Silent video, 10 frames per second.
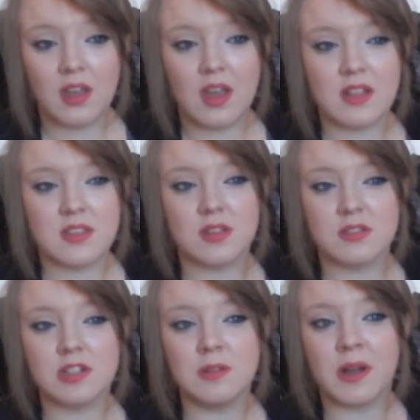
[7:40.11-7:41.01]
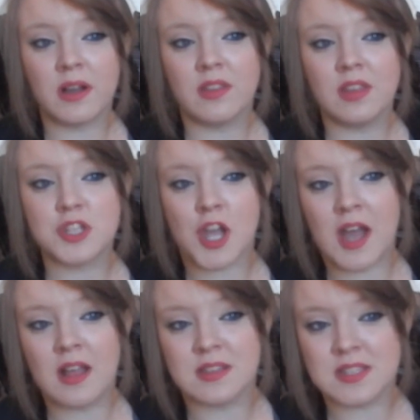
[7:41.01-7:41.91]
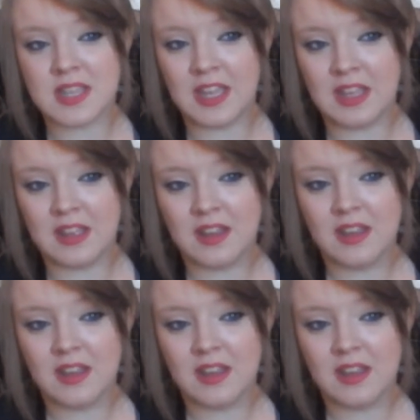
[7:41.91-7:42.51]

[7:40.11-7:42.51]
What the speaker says: And so to look back at the chat and see